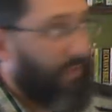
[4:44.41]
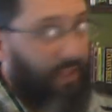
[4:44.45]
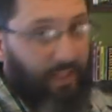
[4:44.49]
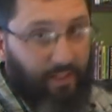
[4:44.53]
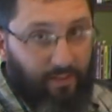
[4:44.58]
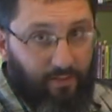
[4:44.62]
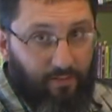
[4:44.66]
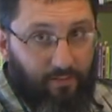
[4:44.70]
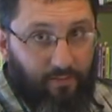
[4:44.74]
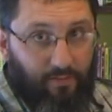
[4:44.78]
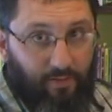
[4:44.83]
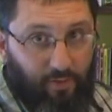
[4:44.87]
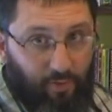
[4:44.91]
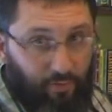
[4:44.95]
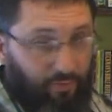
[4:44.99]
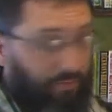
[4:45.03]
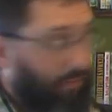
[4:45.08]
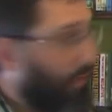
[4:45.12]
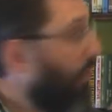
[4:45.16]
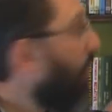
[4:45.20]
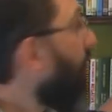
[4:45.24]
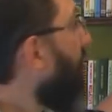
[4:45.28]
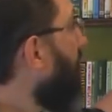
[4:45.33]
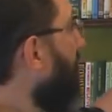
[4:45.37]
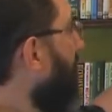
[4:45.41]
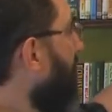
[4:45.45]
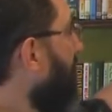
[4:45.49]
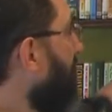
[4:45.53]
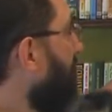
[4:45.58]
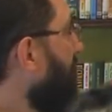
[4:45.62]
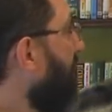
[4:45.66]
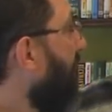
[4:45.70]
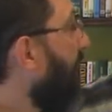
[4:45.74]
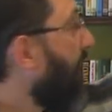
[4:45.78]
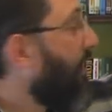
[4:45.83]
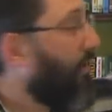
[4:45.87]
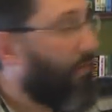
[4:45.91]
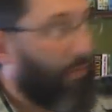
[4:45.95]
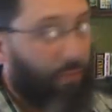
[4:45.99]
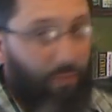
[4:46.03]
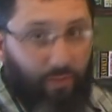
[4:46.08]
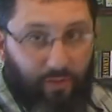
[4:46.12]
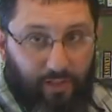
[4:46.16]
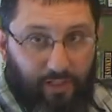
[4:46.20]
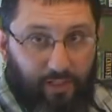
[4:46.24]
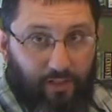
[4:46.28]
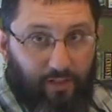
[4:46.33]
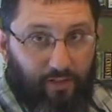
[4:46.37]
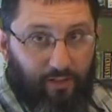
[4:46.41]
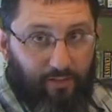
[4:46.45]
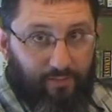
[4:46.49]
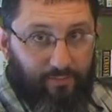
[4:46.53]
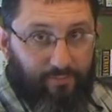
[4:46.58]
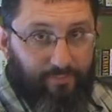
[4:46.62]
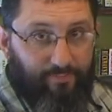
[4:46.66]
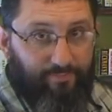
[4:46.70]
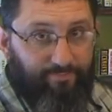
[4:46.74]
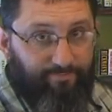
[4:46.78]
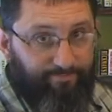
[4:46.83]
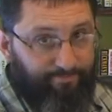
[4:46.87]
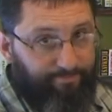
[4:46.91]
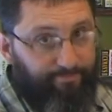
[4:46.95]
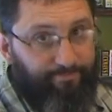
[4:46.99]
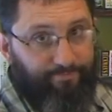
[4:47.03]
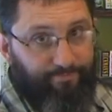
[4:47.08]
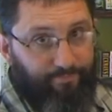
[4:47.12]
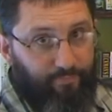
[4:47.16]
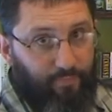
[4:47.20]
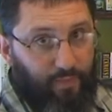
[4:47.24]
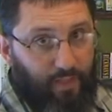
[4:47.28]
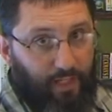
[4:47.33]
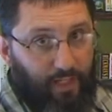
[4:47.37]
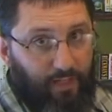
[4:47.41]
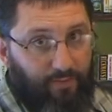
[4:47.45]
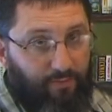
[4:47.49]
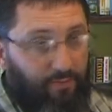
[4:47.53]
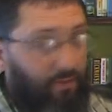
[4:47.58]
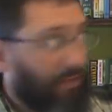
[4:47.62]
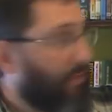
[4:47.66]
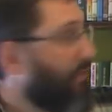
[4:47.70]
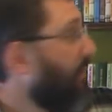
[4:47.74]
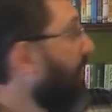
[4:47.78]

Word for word: then you fall into this category here. Okay, for